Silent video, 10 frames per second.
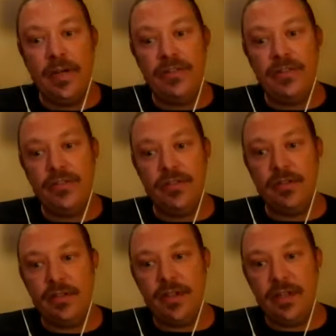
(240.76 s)
much
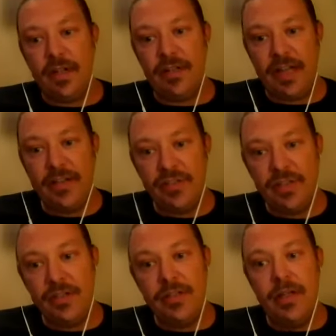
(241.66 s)

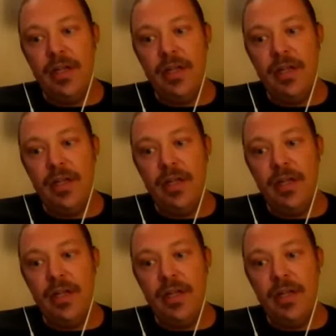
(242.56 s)
attention,